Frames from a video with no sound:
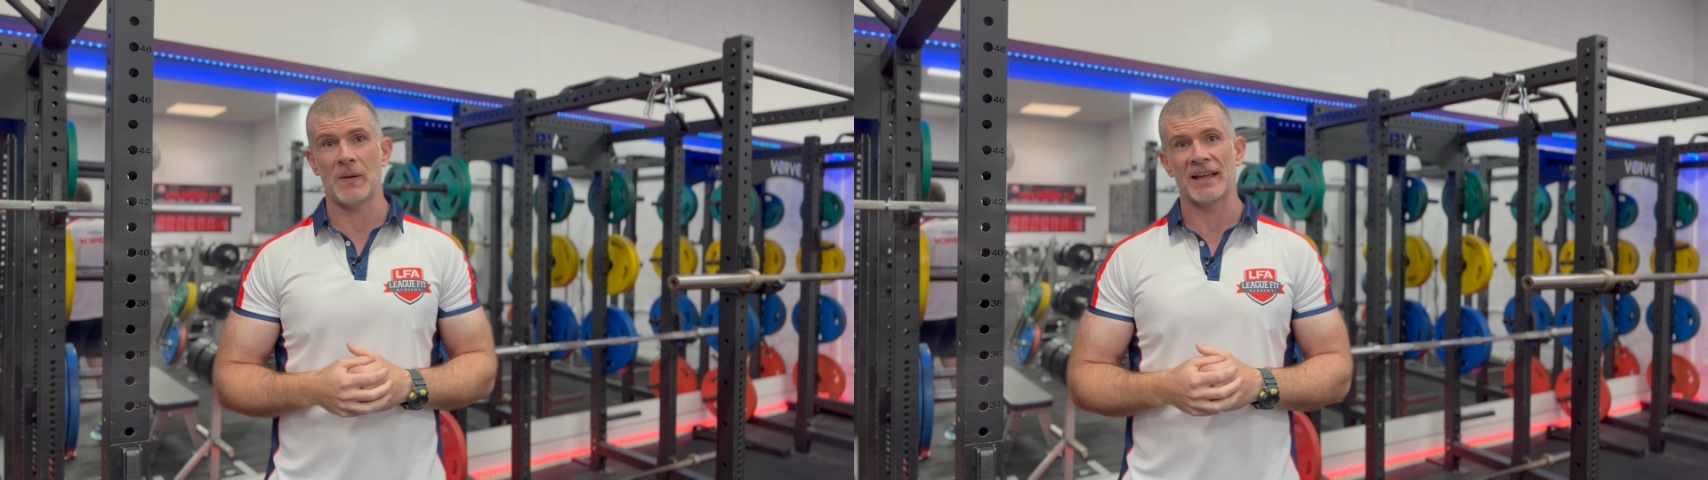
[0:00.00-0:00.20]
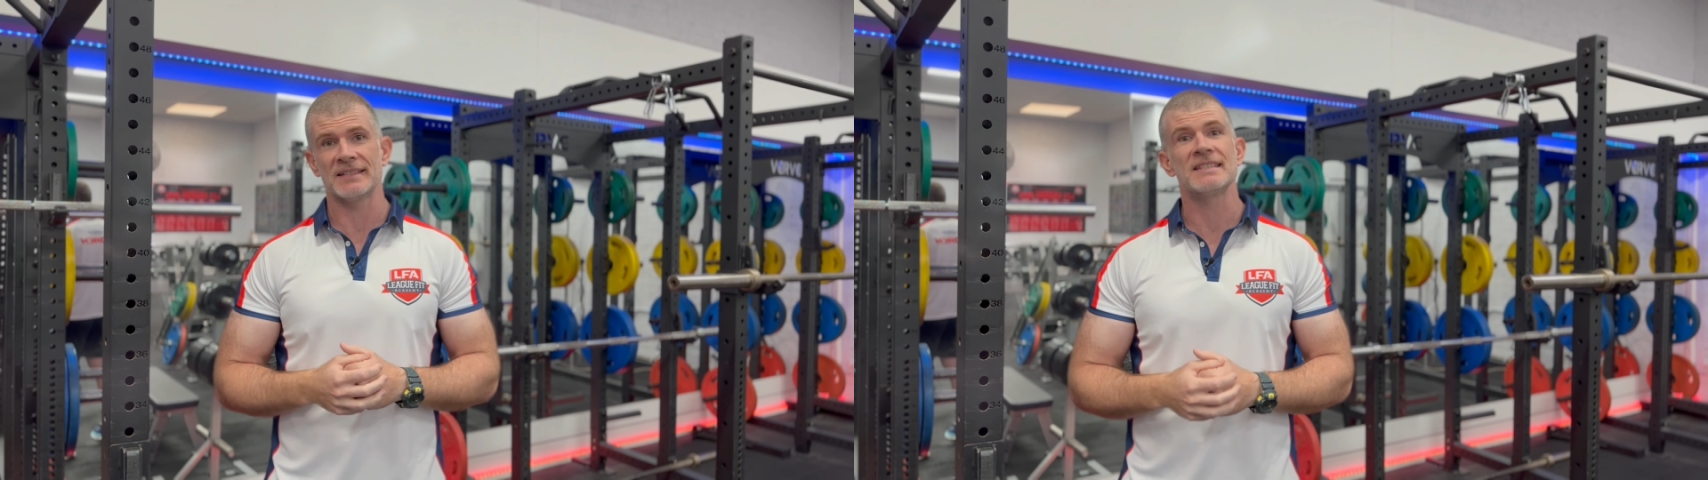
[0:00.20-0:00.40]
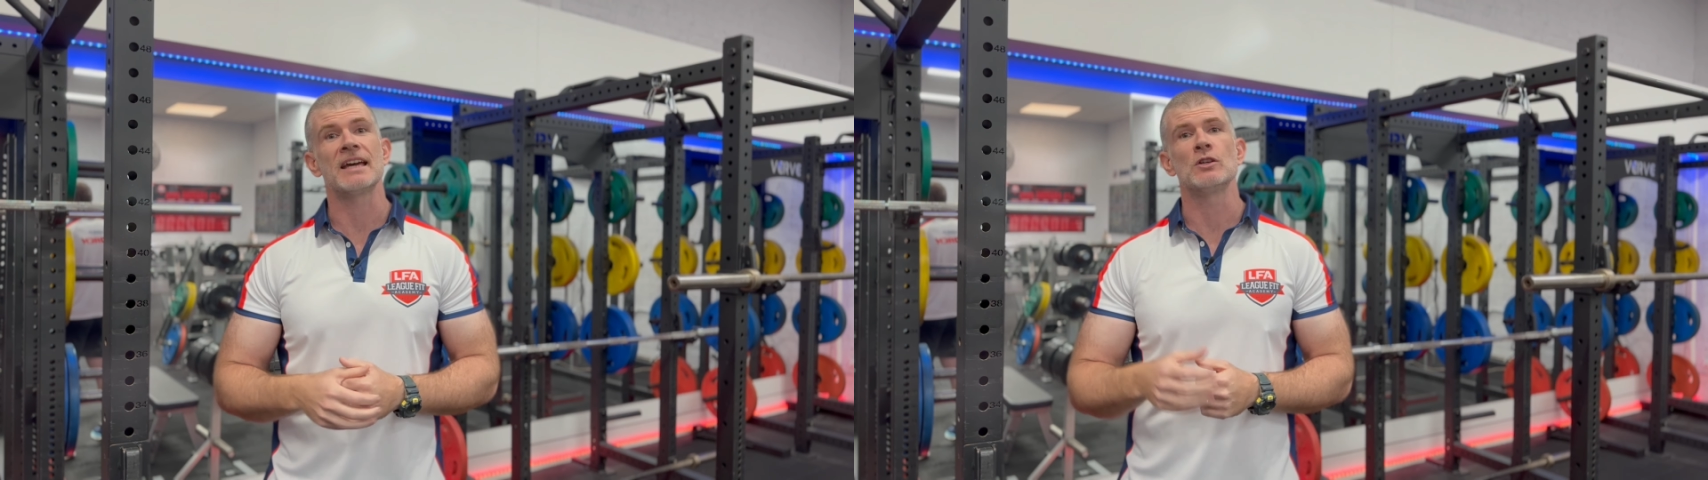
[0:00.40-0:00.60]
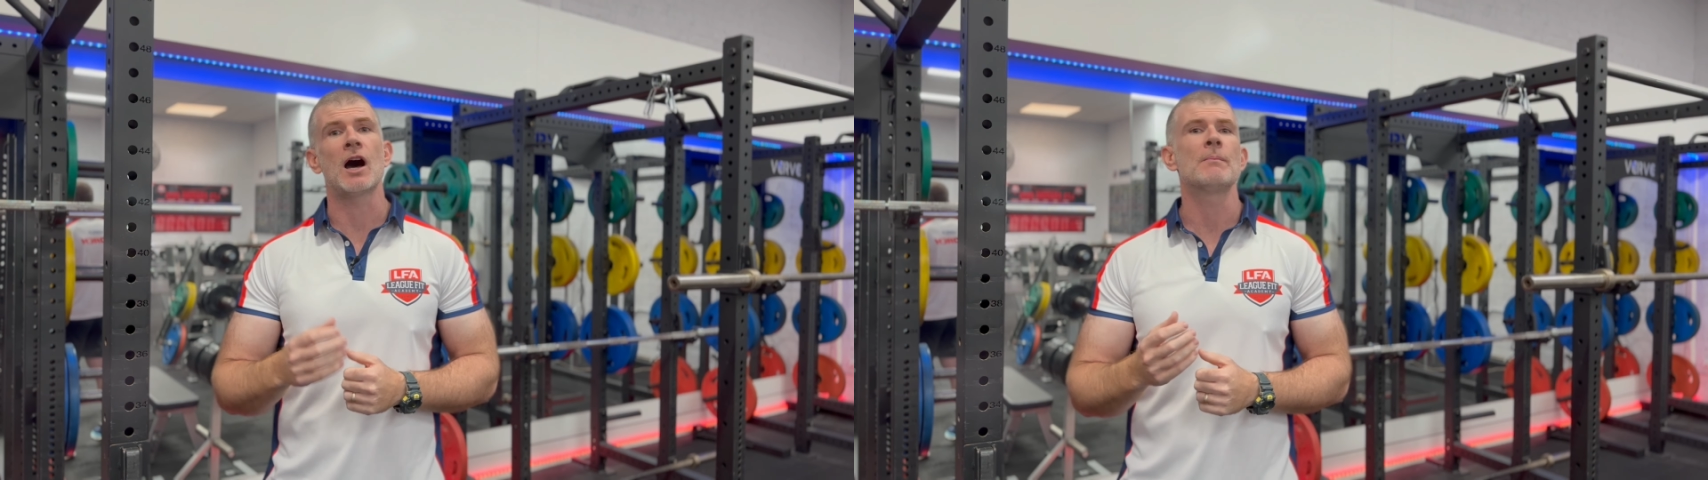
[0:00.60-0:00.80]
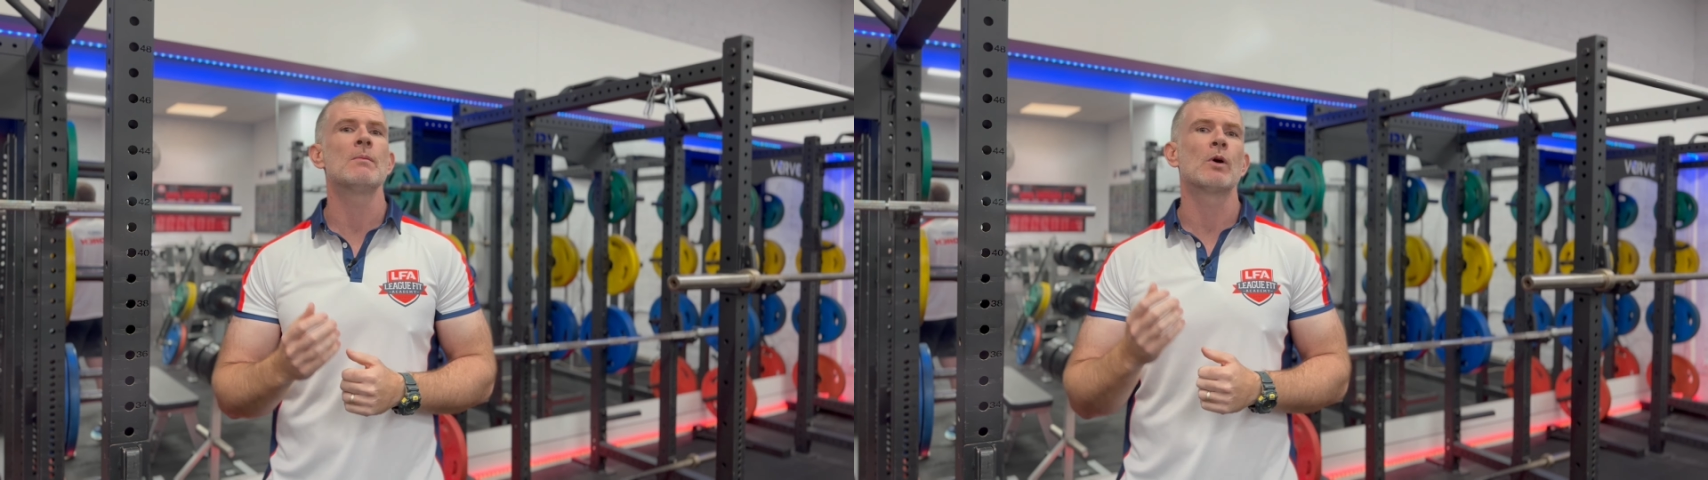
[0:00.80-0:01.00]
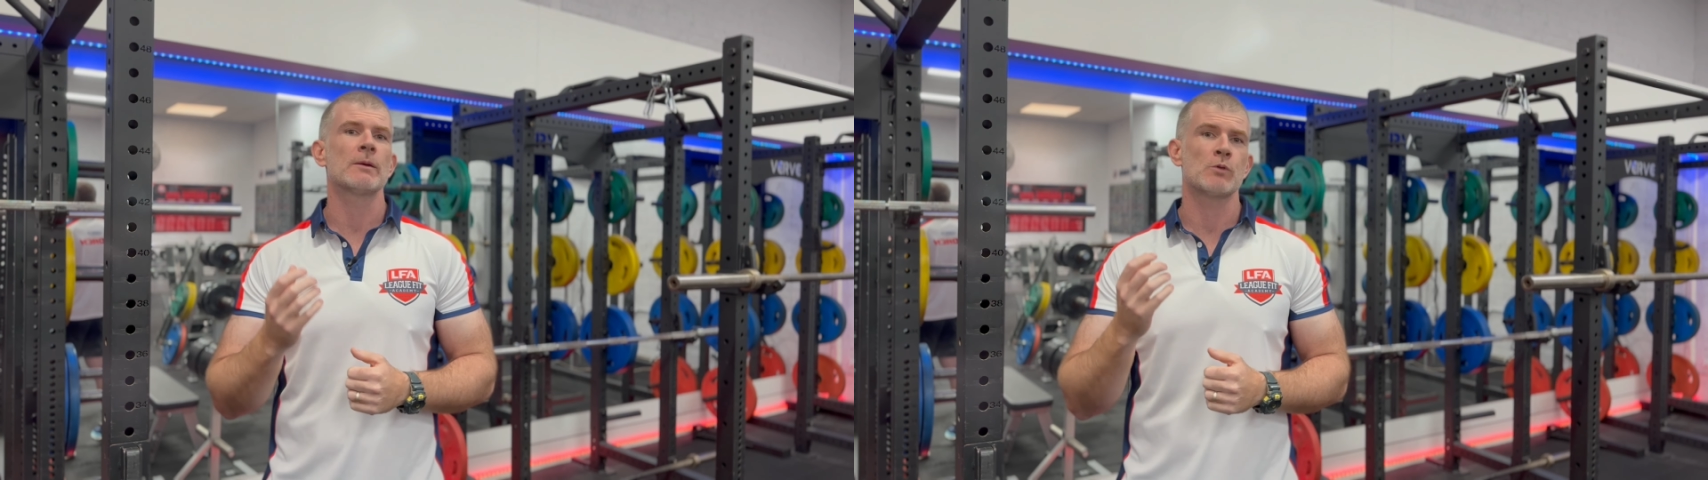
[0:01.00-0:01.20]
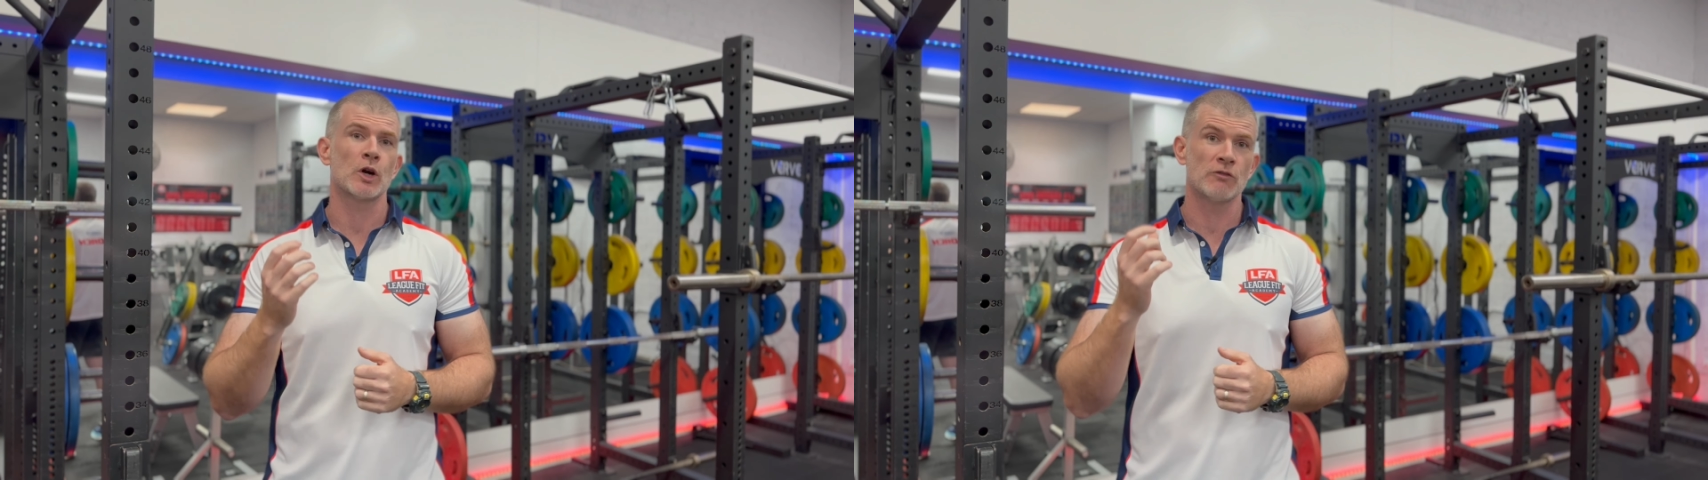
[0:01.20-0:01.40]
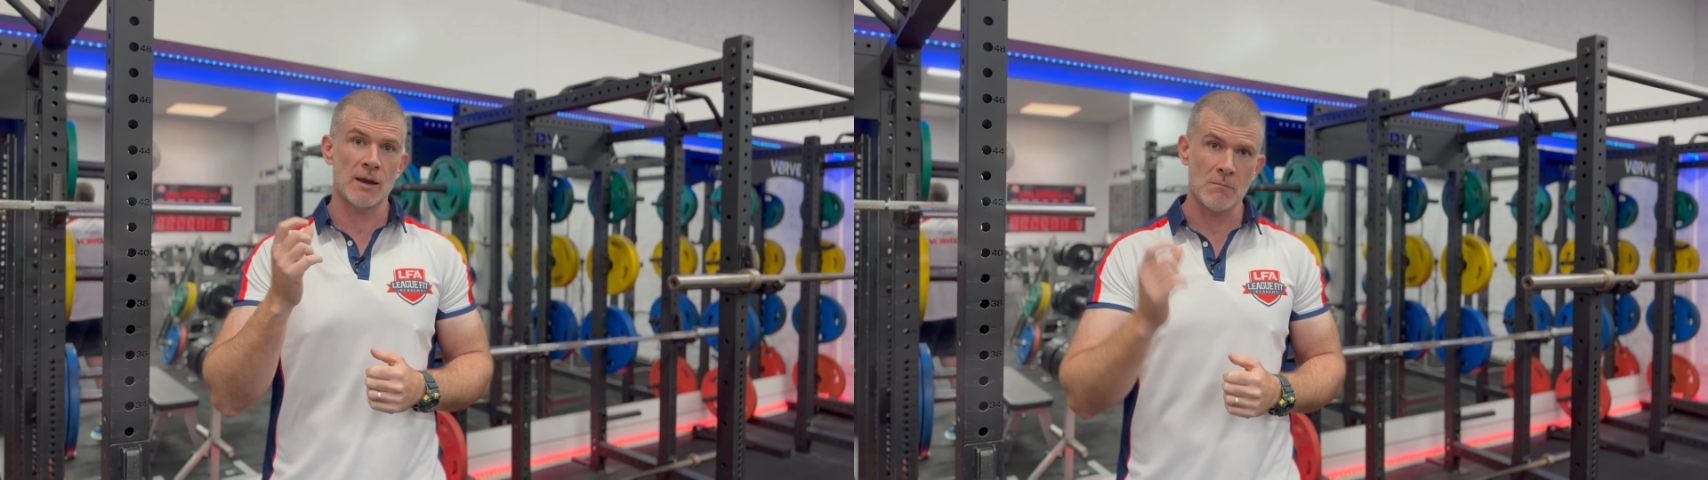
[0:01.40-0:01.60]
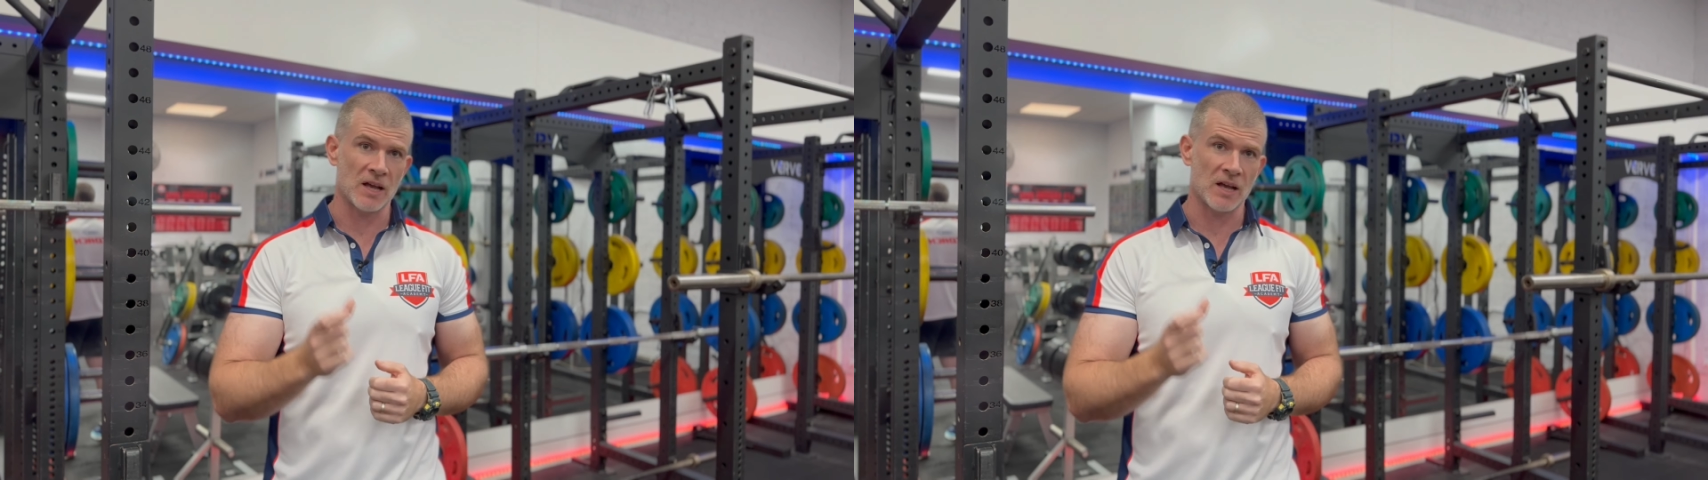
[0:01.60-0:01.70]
patterns that your upper body program